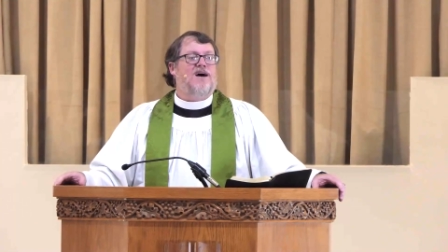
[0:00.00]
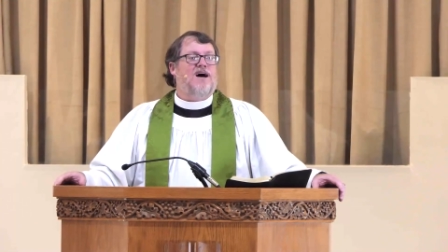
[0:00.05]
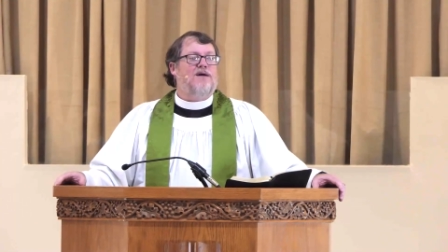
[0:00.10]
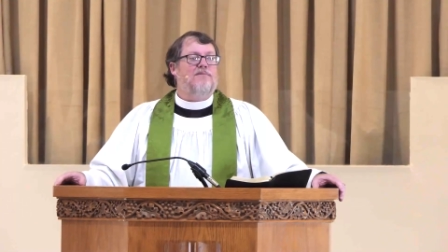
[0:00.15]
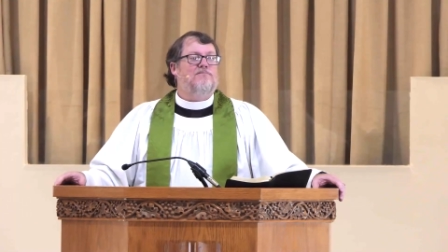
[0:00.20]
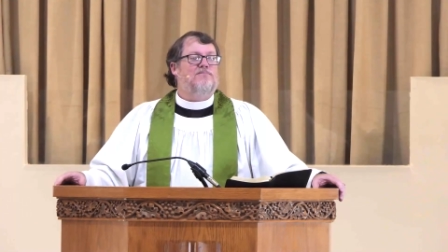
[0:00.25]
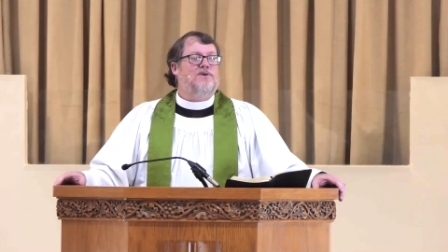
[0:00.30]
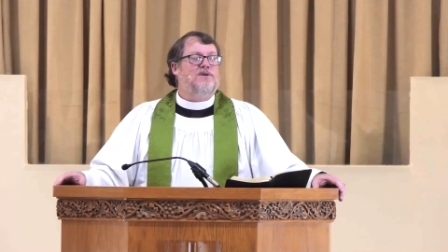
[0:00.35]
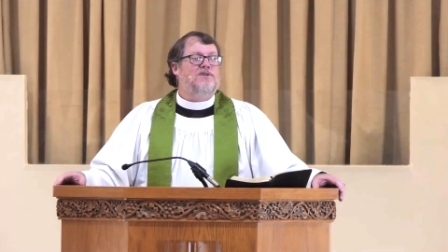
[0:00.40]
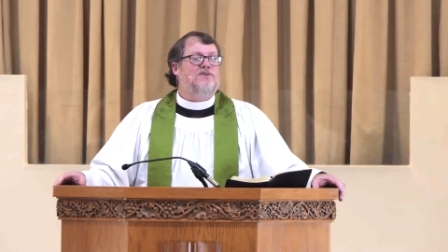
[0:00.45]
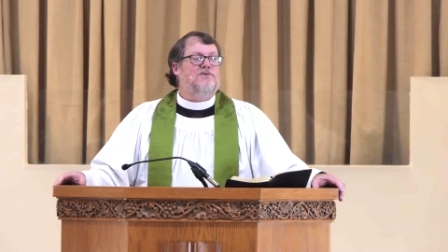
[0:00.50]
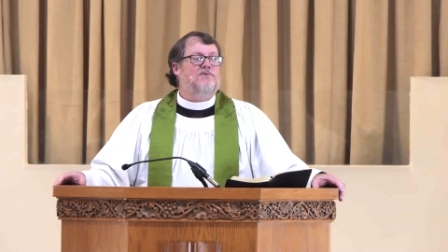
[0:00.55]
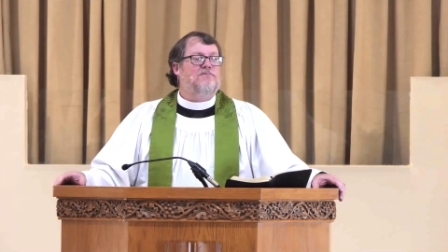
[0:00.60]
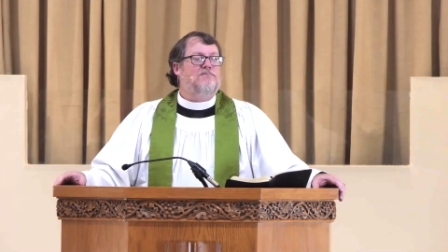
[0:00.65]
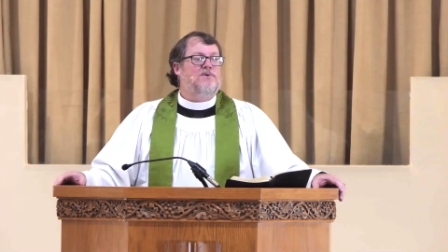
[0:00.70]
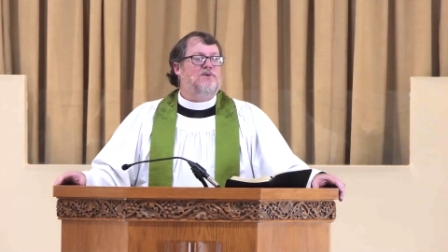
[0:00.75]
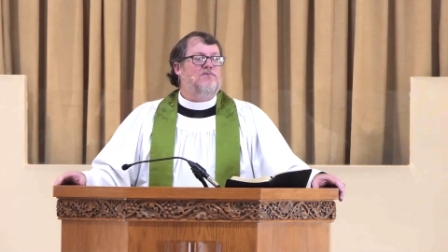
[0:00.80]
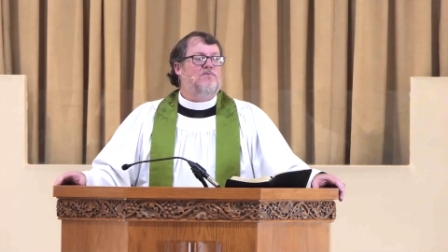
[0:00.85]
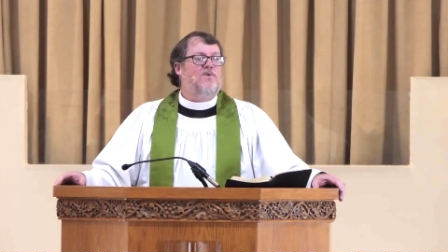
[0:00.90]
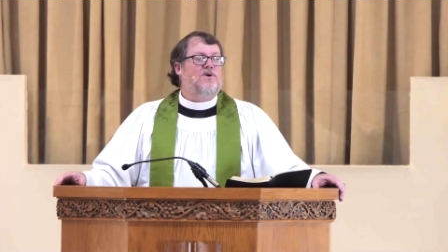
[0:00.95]
been,
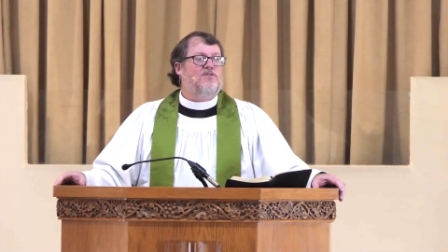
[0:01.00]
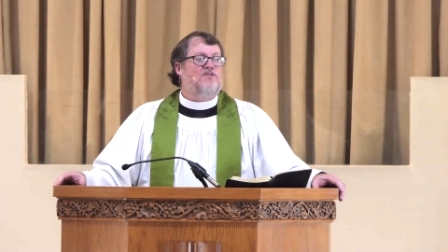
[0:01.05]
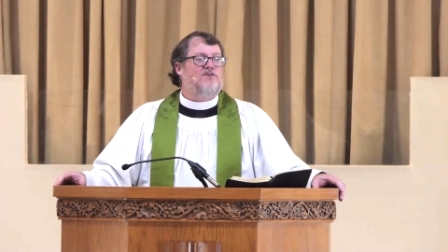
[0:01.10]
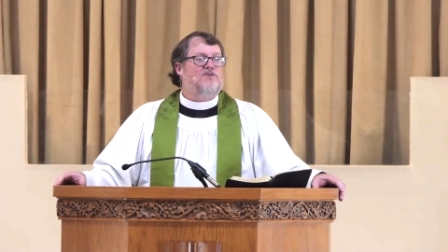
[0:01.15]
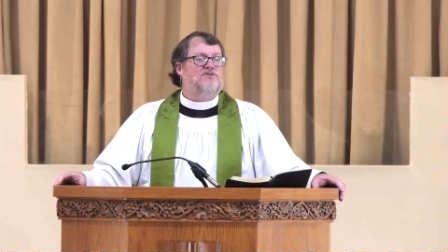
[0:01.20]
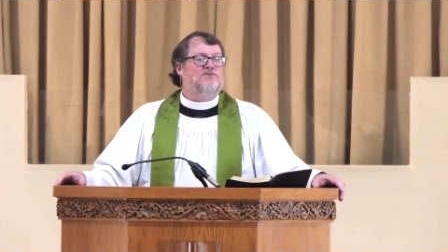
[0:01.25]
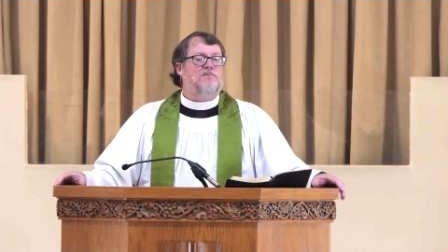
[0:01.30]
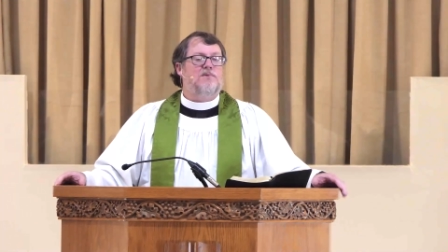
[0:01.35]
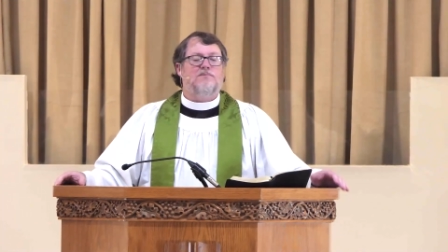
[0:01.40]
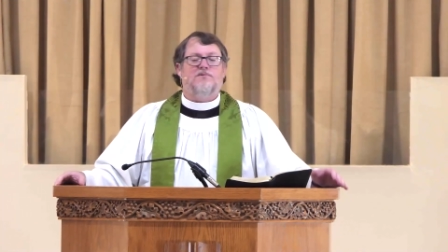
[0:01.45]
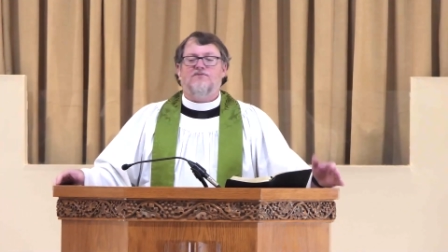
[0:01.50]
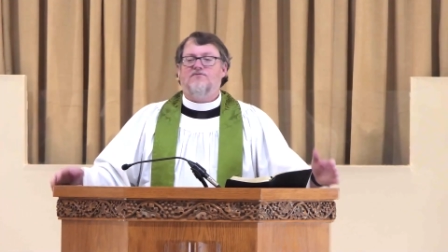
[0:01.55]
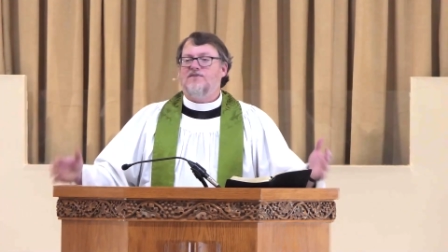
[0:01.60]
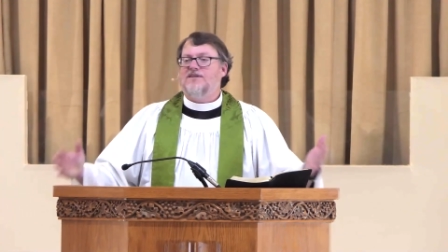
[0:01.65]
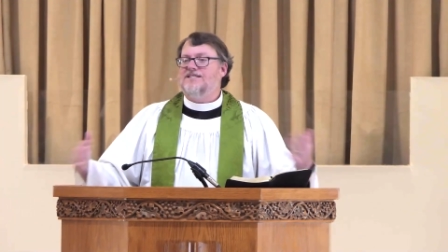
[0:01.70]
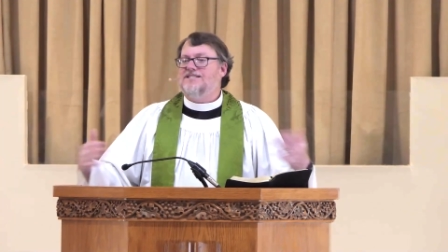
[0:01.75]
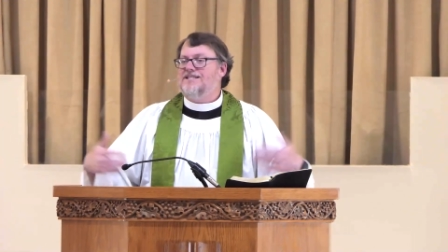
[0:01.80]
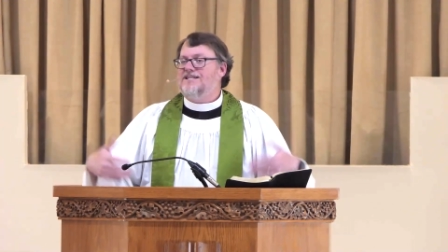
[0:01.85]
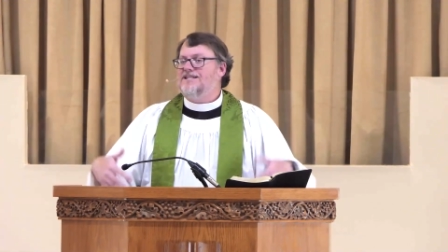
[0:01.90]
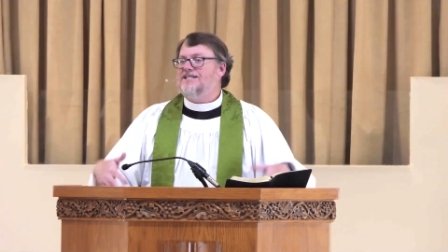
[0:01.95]
been with us, maybe
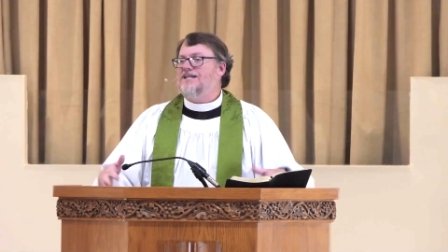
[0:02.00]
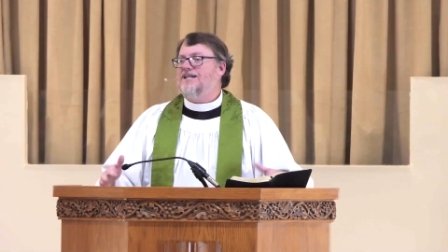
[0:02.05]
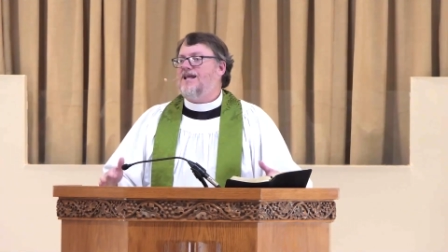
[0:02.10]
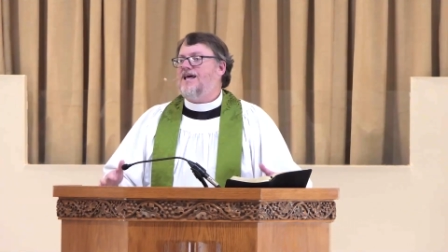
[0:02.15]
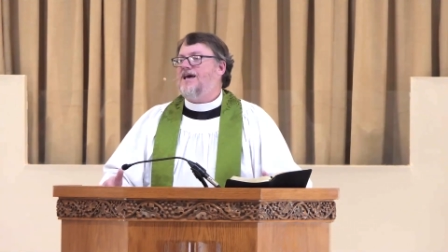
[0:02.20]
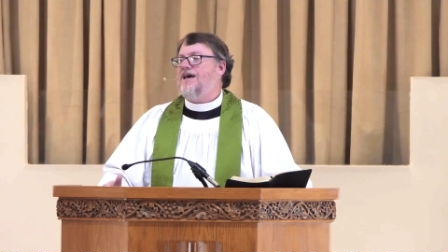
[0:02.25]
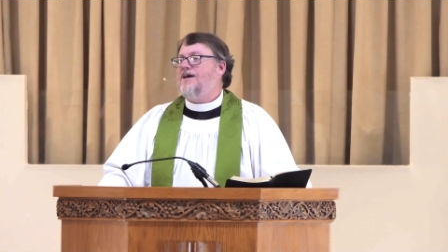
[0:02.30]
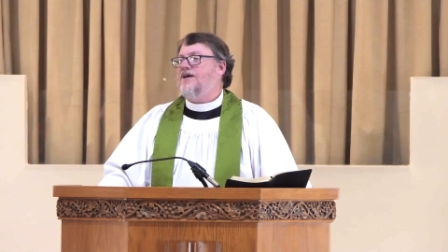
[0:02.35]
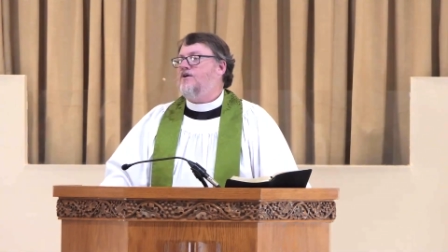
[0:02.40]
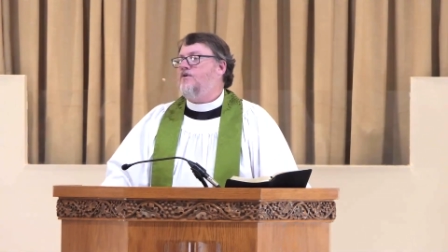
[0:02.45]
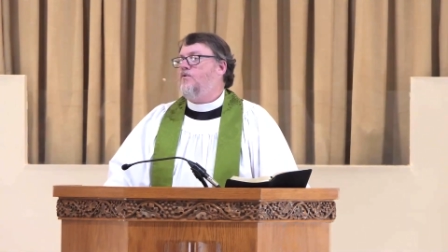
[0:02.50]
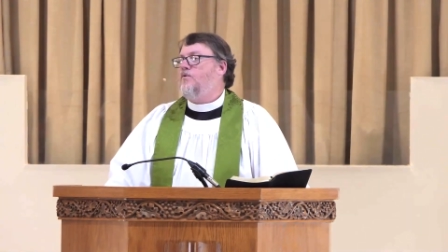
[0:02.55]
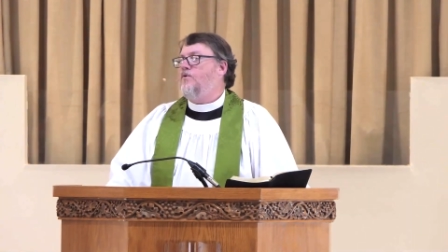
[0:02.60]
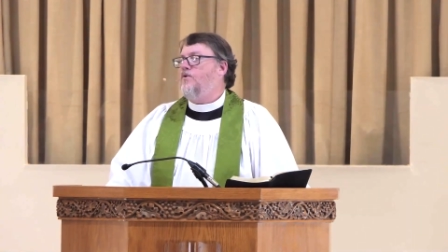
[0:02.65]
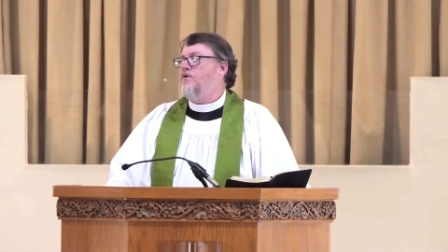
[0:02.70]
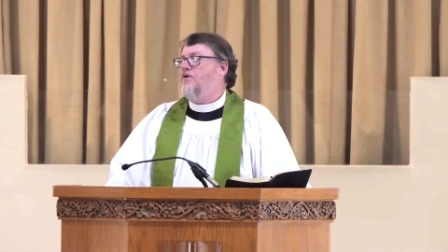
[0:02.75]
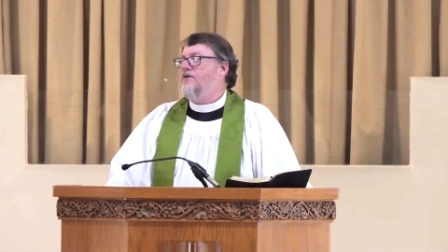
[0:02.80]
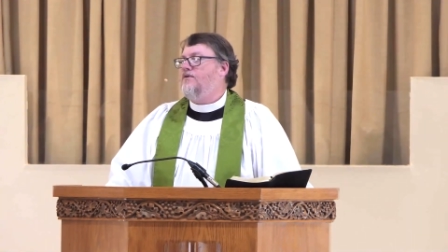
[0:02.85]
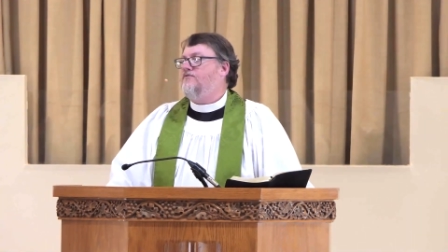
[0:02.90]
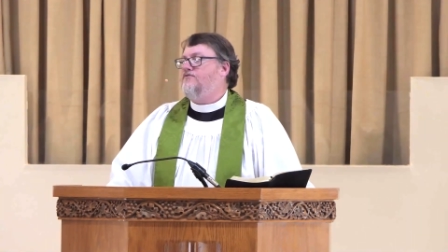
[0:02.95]
visiting today, or
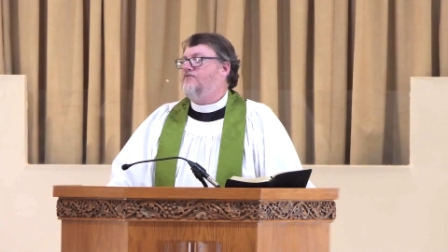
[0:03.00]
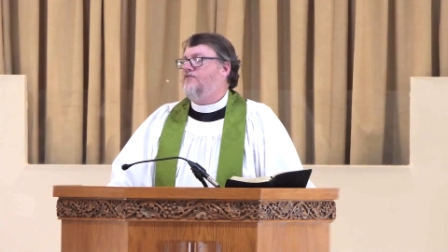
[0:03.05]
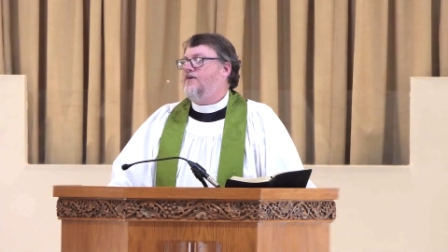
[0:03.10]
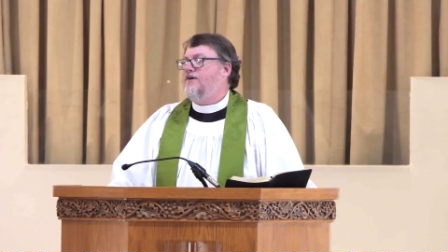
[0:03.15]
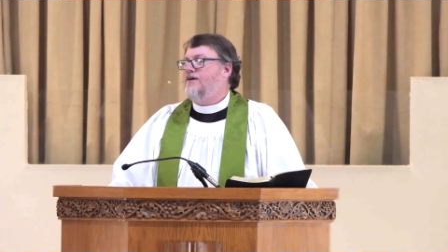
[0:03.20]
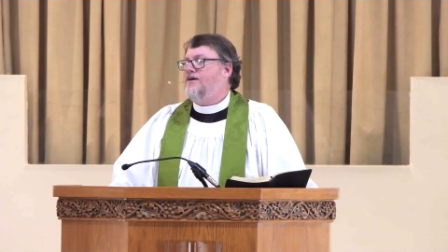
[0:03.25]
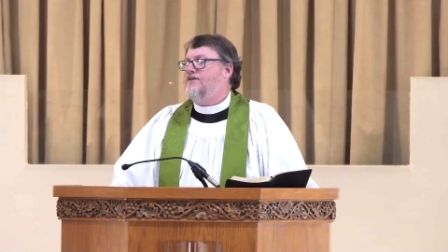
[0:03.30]
if uh,